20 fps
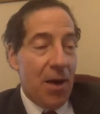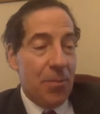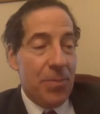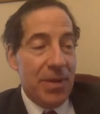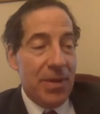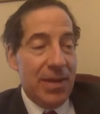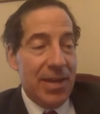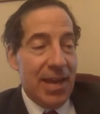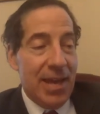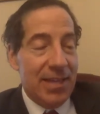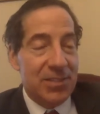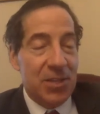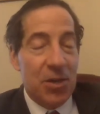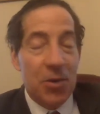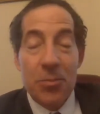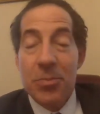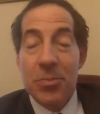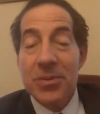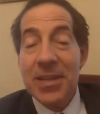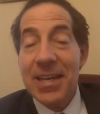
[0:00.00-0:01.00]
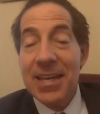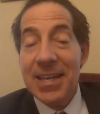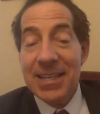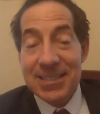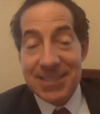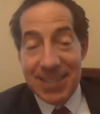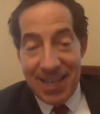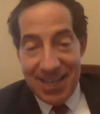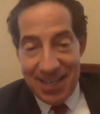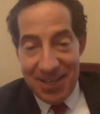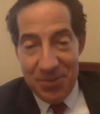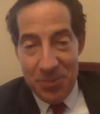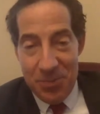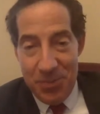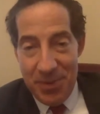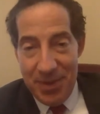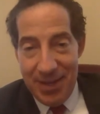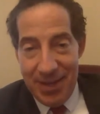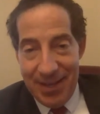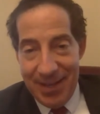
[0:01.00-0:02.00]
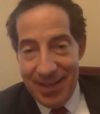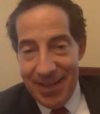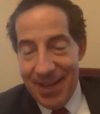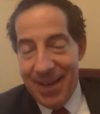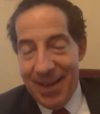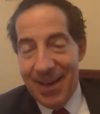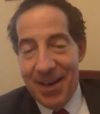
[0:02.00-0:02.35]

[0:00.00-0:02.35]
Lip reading: be as oblique as I can be,